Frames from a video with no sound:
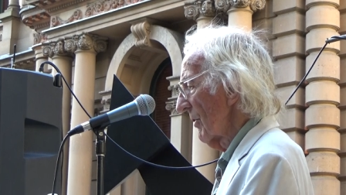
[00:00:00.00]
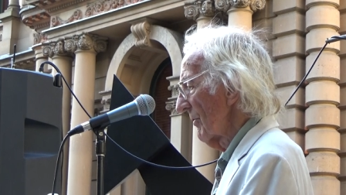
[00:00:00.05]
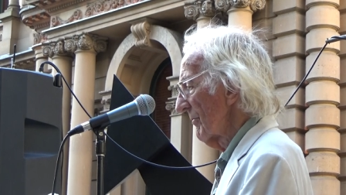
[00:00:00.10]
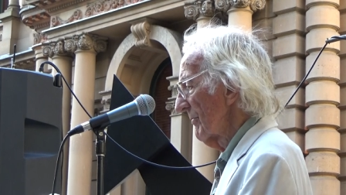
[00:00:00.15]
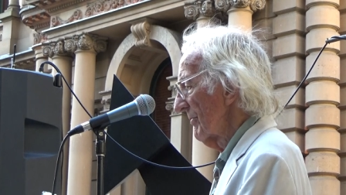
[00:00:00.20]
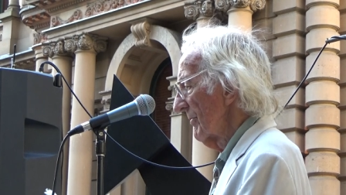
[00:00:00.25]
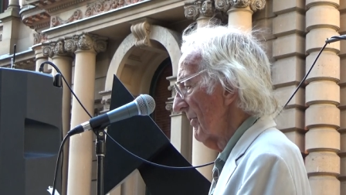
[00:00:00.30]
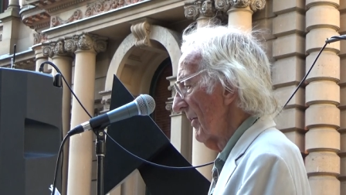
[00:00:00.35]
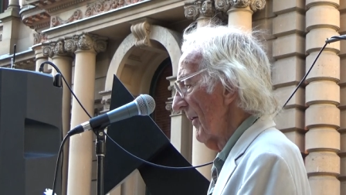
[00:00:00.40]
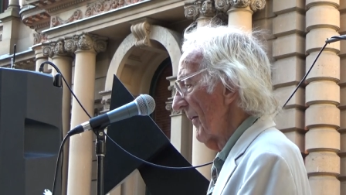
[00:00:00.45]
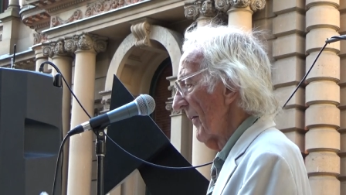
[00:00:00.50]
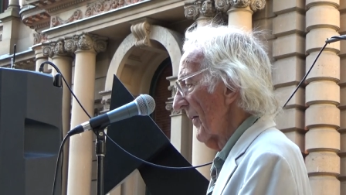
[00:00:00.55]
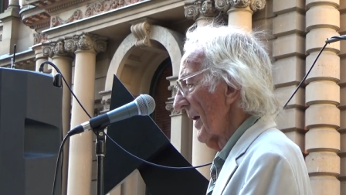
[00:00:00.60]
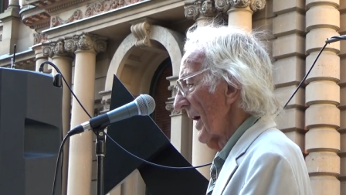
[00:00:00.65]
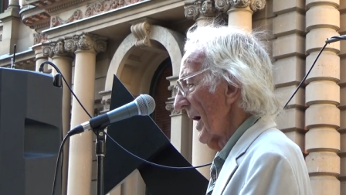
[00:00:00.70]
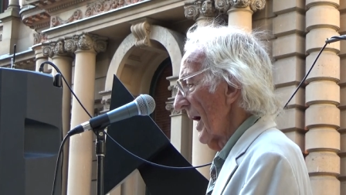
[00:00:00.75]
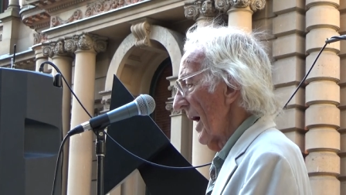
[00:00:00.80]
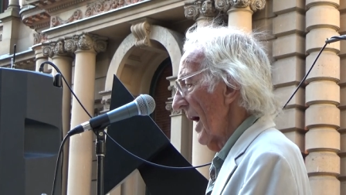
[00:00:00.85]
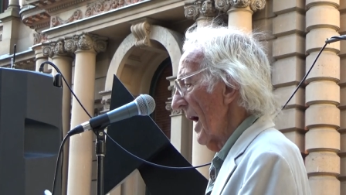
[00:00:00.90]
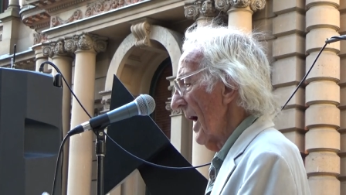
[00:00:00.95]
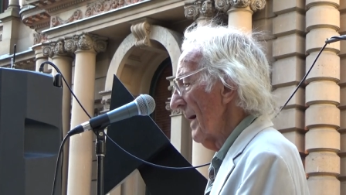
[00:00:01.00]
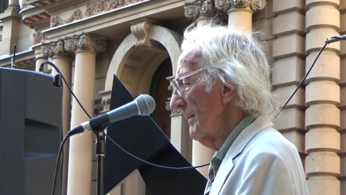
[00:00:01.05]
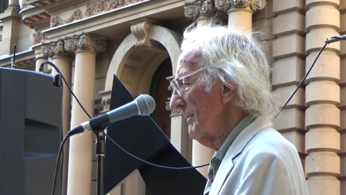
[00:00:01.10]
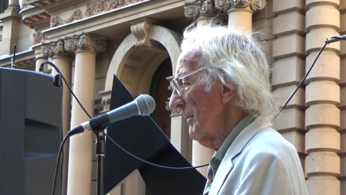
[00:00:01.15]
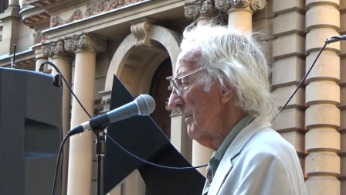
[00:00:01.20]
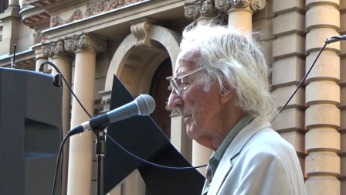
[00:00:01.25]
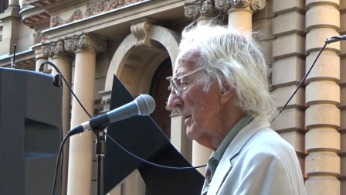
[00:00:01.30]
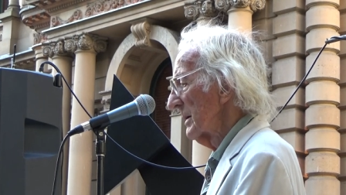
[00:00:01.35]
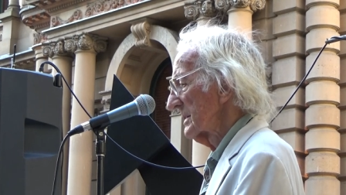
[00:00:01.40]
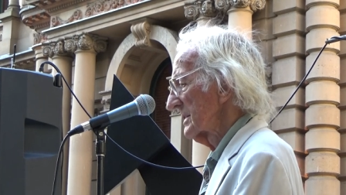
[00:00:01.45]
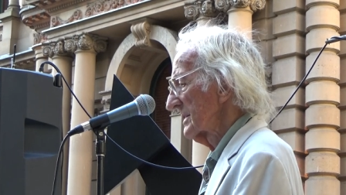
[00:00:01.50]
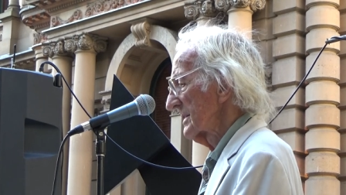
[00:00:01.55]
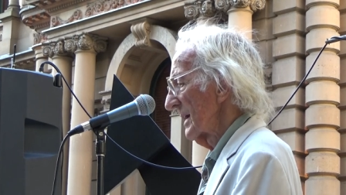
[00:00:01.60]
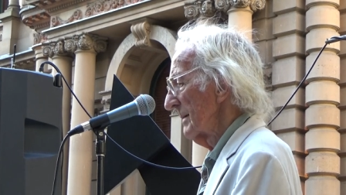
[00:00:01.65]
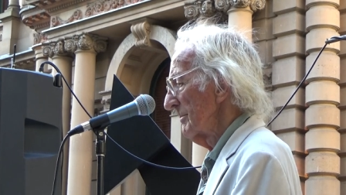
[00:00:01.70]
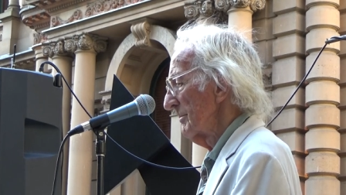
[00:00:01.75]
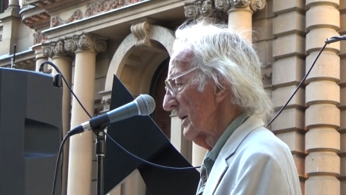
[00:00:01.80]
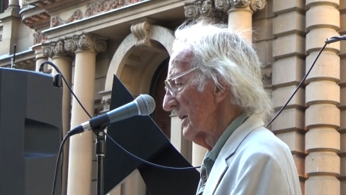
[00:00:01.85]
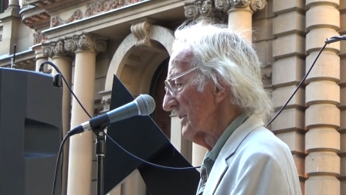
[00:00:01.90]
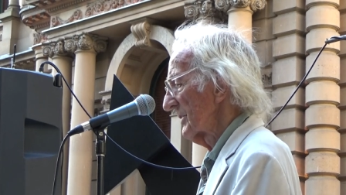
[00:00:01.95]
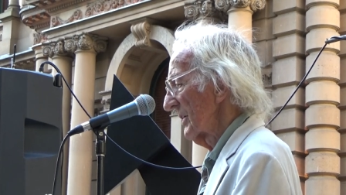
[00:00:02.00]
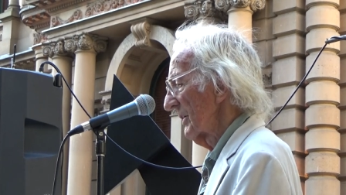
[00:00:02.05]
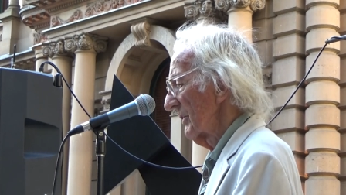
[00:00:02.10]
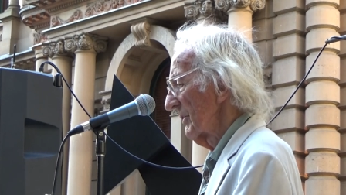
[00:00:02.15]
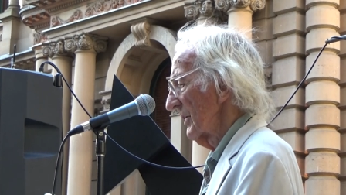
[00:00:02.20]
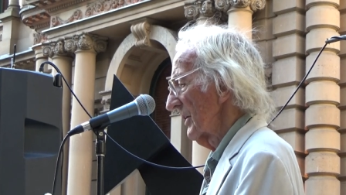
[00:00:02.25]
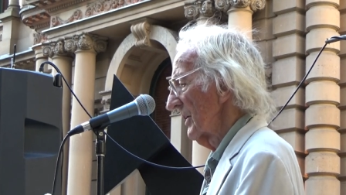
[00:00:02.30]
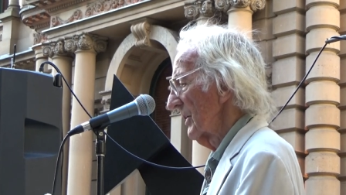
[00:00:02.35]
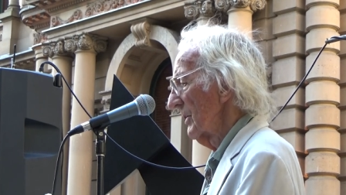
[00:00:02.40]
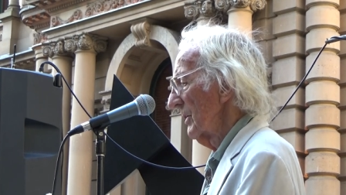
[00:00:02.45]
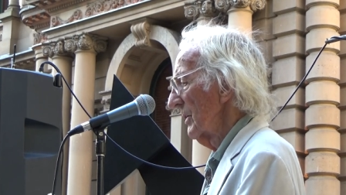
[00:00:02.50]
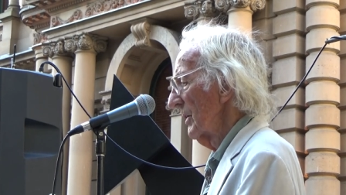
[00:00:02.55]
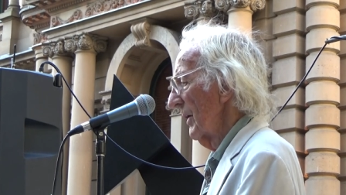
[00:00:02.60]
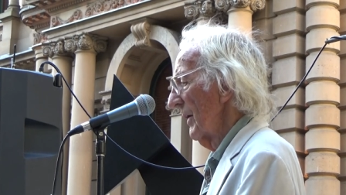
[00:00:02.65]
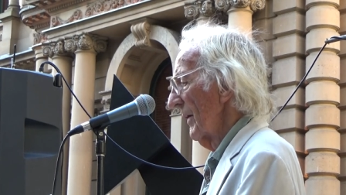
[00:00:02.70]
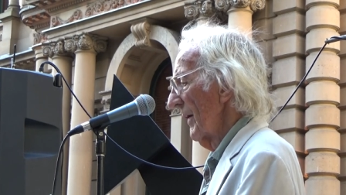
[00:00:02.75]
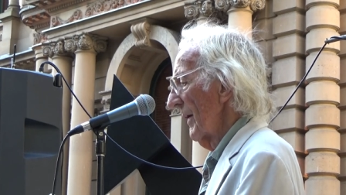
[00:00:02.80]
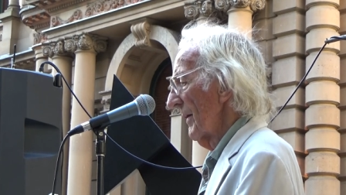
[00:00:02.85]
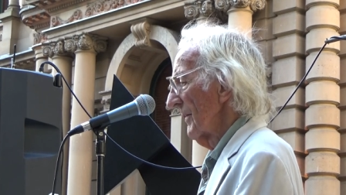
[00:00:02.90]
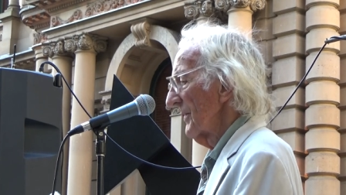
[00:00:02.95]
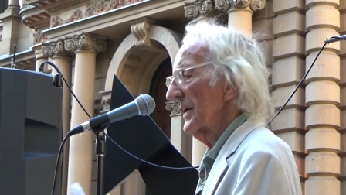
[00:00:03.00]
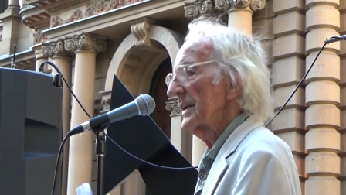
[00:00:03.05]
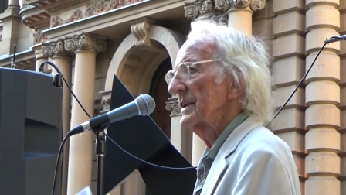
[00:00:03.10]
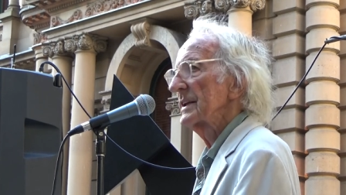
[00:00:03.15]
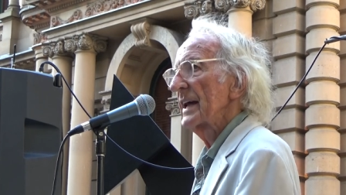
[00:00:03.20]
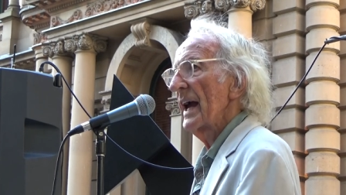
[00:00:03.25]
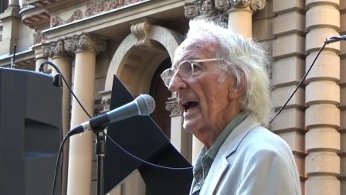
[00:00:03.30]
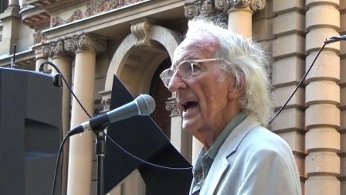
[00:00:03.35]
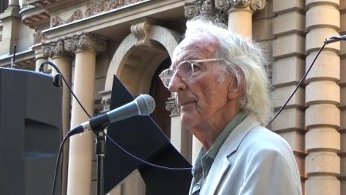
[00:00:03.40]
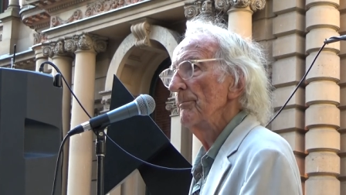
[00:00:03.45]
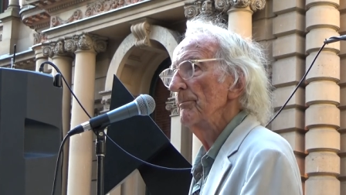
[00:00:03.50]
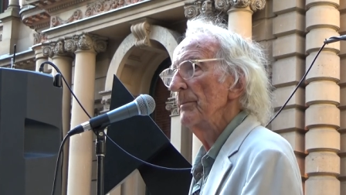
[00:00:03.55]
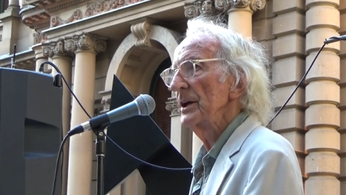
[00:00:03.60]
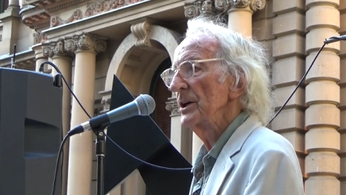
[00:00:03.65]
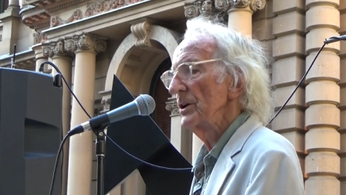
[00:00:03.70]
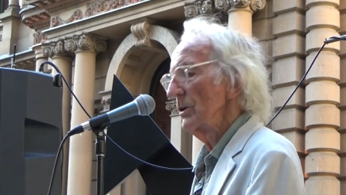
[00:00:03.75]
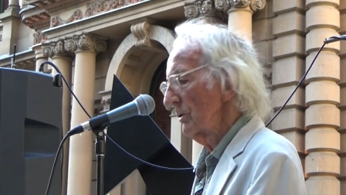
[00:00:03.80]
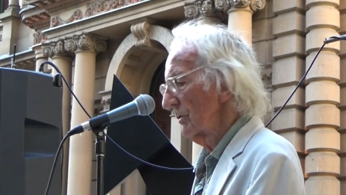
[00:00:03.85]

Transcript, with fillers: of armaments and material that can be